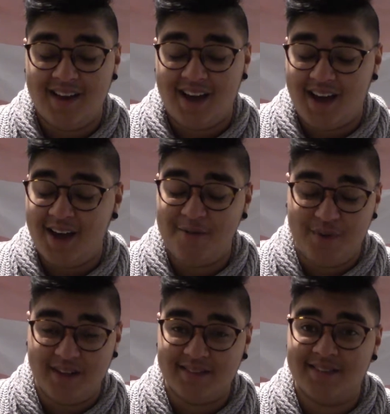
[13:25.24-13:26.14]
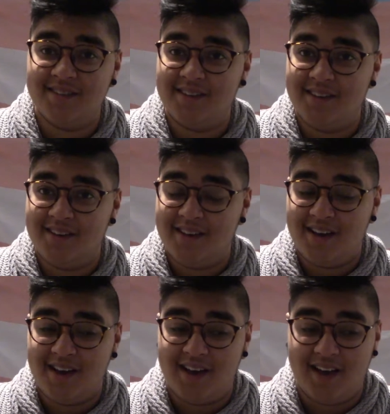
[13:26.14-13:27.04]
I went
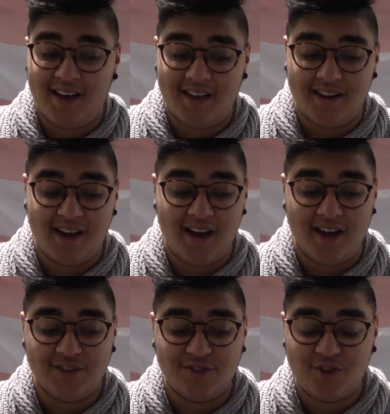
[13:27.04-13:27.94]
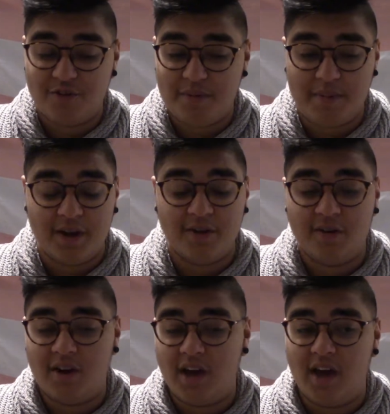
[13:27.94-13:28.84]
and I took off my
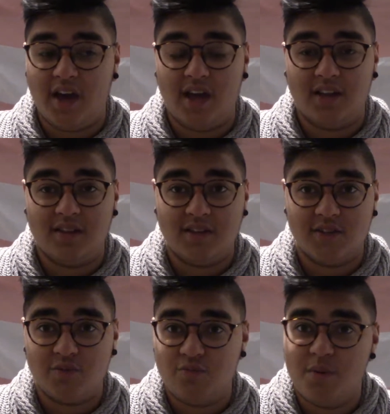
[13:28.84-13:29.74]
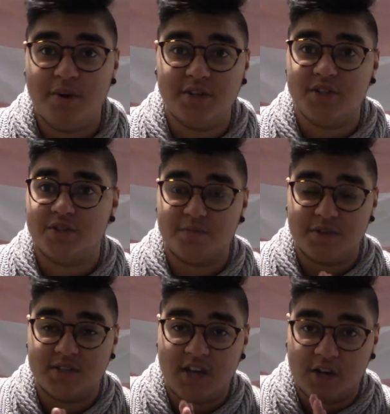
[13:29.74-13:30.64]
binder and this woman just
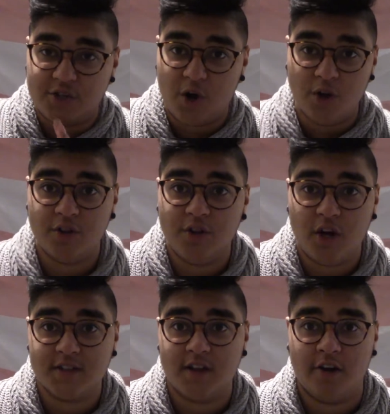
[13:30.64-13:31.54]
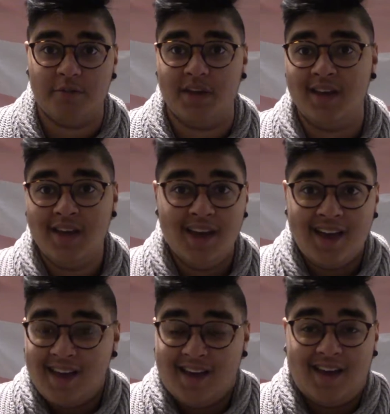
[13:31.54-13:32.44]
massaged all the knots out of me
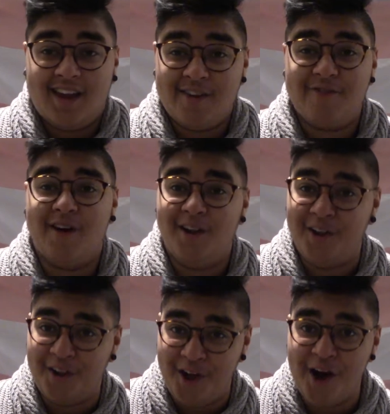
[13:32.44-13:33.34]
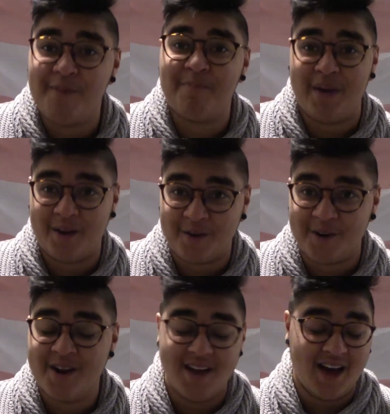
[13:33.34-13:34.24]
and I felt a lot
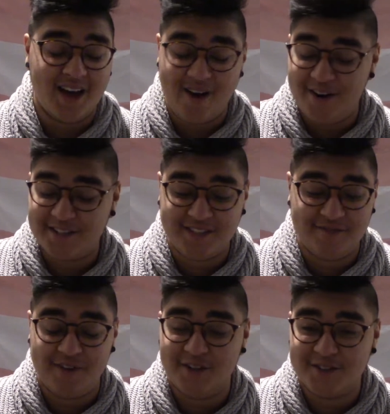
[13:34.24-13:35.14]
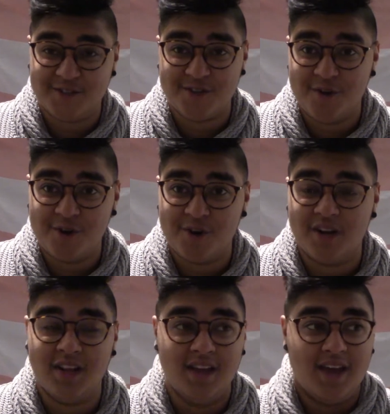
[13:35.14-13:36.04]
better. I honestly felt so
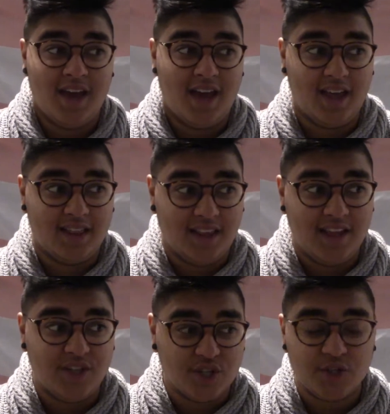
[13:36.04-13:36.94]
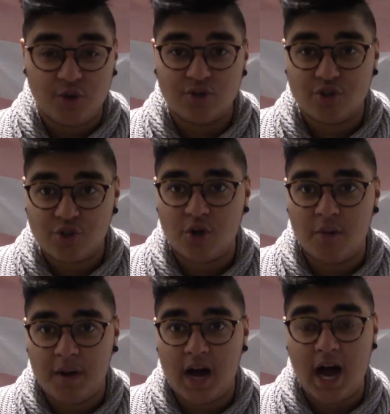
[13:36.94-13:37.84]
good, and it just goes to show
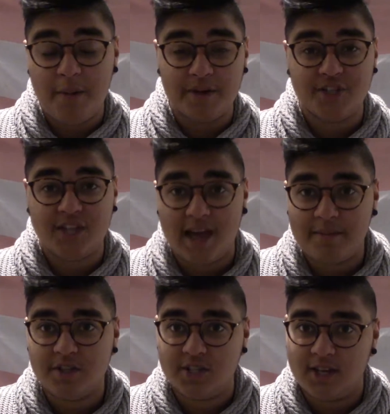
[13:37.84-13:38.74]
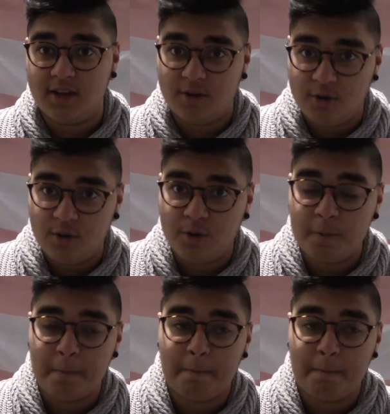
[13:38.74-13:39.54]
about how much damage it can do.